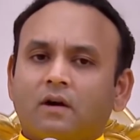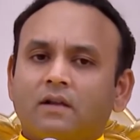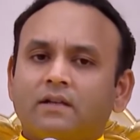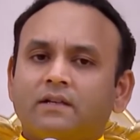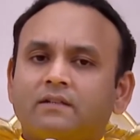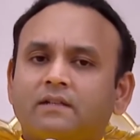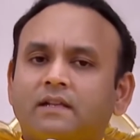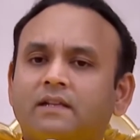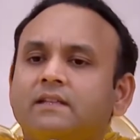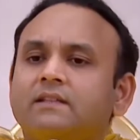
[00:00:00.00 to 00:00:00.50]

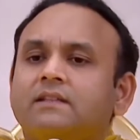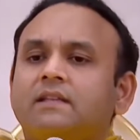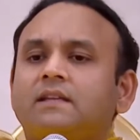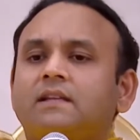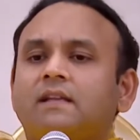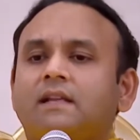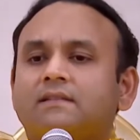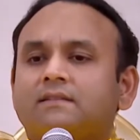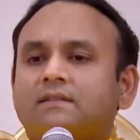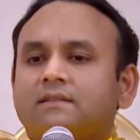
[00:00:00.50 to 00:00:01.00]
call it
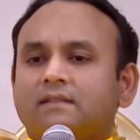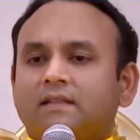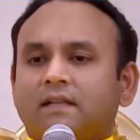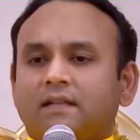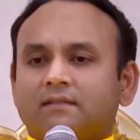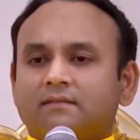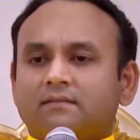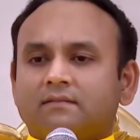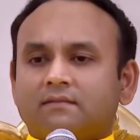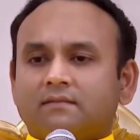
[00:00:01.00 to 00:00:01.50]
anything lesser
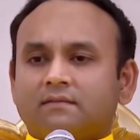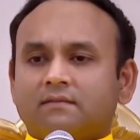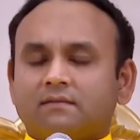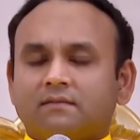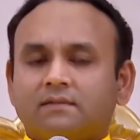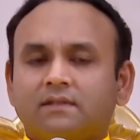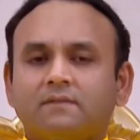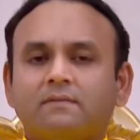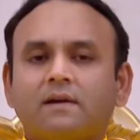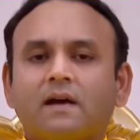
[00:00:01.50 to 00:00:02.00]
than
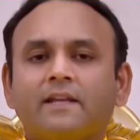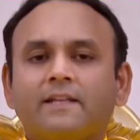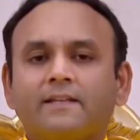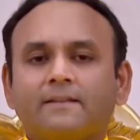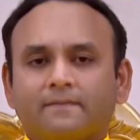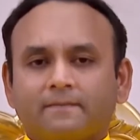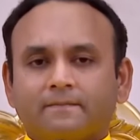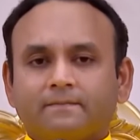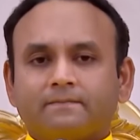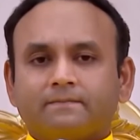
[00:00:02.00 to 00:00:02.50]

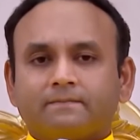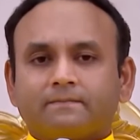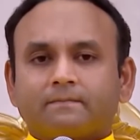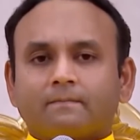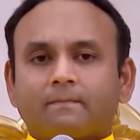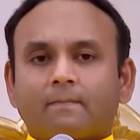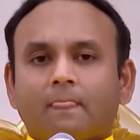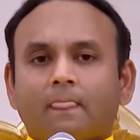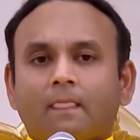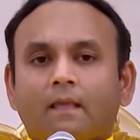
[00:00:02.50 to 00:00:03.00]
divine?
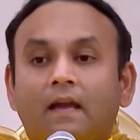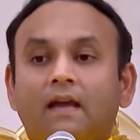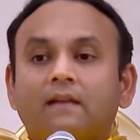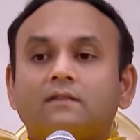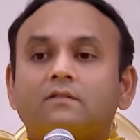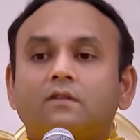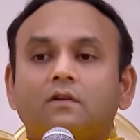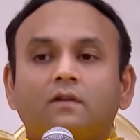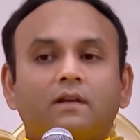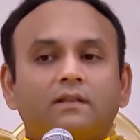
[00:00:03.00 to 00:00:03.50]

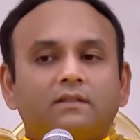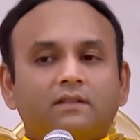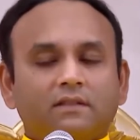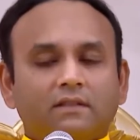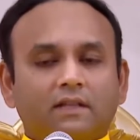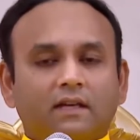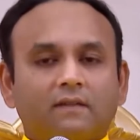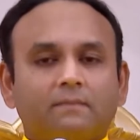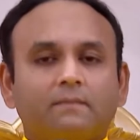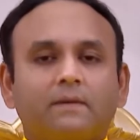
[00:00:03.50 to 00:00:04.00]
As long
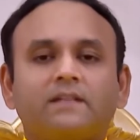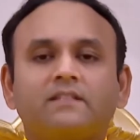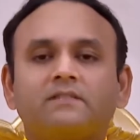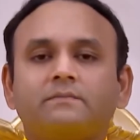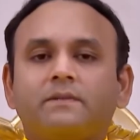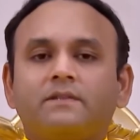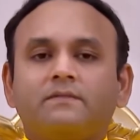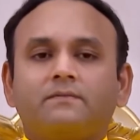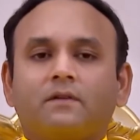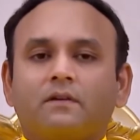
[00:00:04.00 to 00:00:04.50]
as the dharma
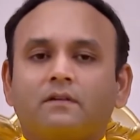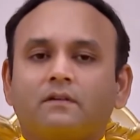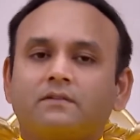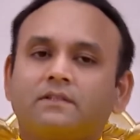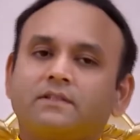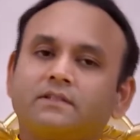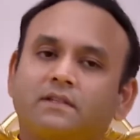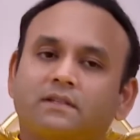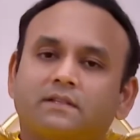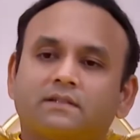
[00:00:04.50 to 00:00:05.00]
is being
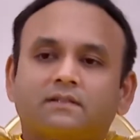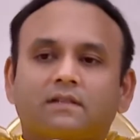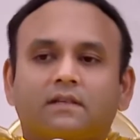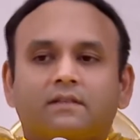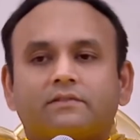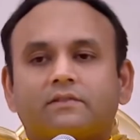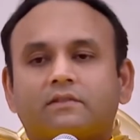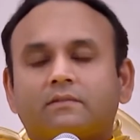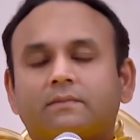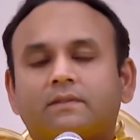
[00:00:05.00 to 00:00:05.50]
followed in
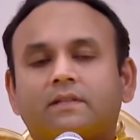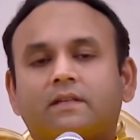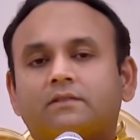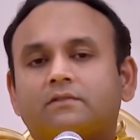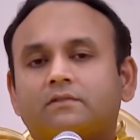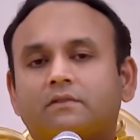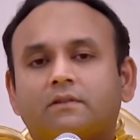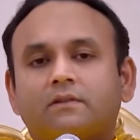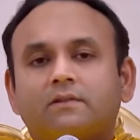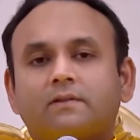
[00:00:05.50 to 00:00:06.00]
Grihasthashrama,
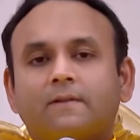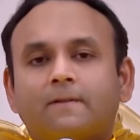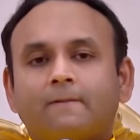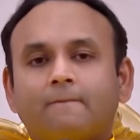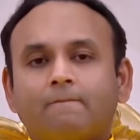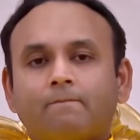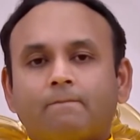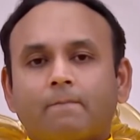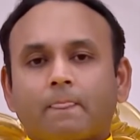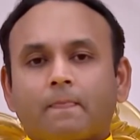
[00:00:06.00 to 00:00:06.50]
that's all.
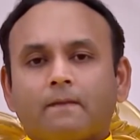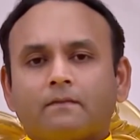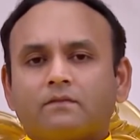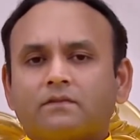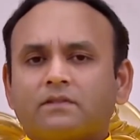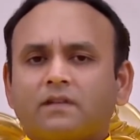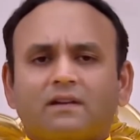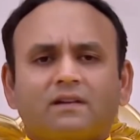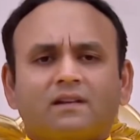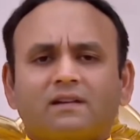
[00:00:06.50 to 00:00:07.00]

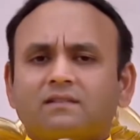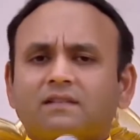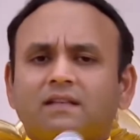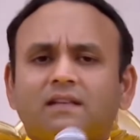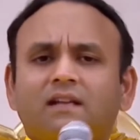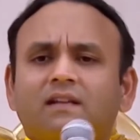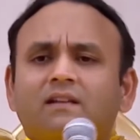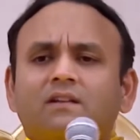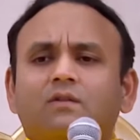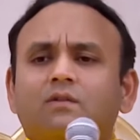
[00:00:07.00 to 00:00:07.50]
So
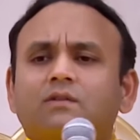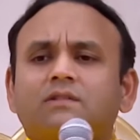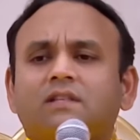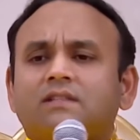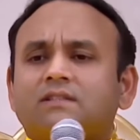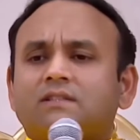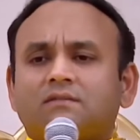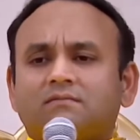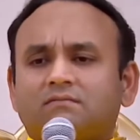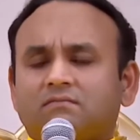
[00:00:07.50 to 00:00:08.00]
Shankaracharya had no
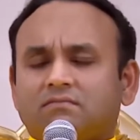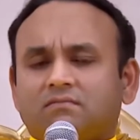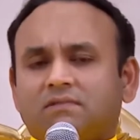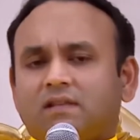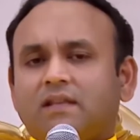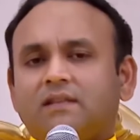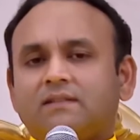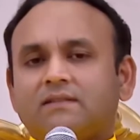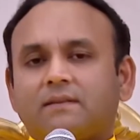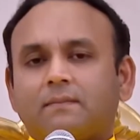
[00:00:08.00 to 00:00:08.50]
such
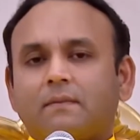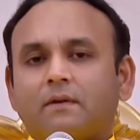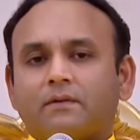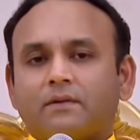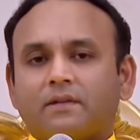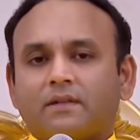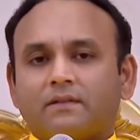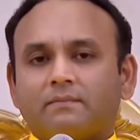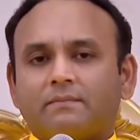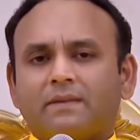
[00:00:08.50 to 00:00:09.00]
things
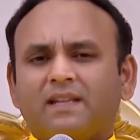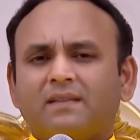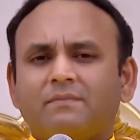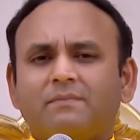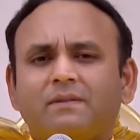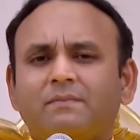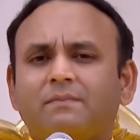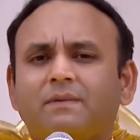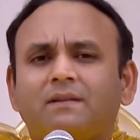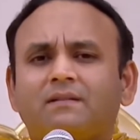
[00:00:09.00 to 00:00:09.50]
about it.
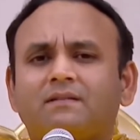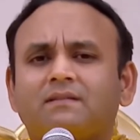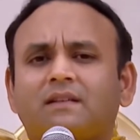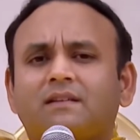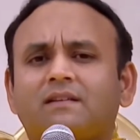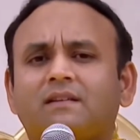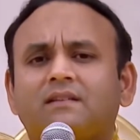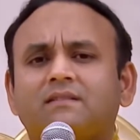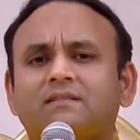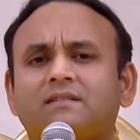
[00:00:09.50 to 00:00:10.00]
Many people,
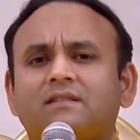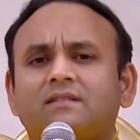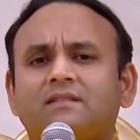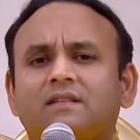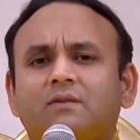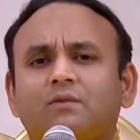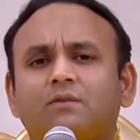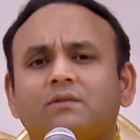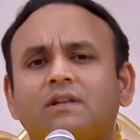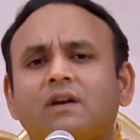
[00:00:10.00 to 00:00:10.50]

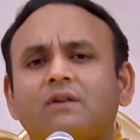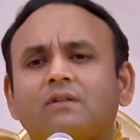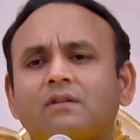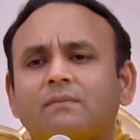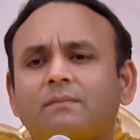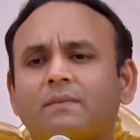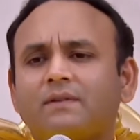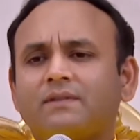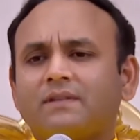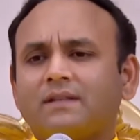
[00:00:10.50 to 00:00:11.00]
sannyasis, they look
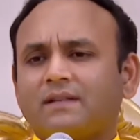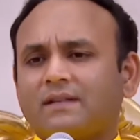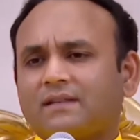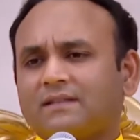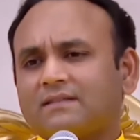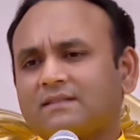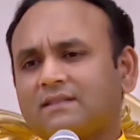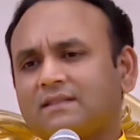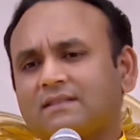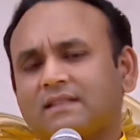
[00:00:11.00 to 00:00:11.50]
down upon the
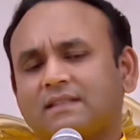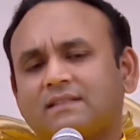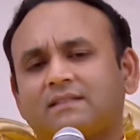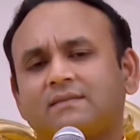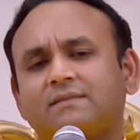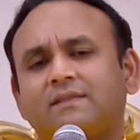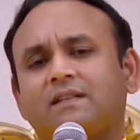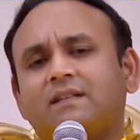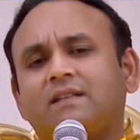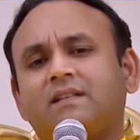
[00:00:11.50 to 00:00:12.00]
grihasthis
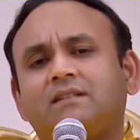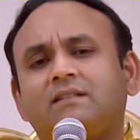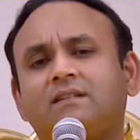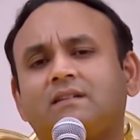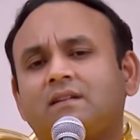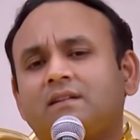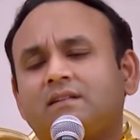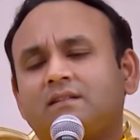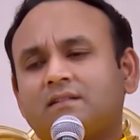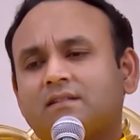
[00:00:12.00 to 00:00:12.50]
as if they are
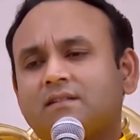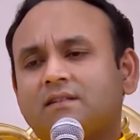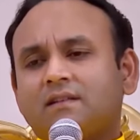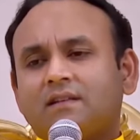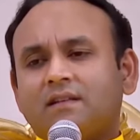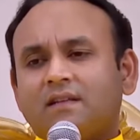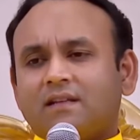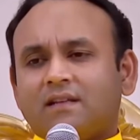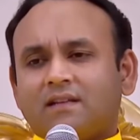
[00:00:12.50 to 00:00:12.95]
ignorant,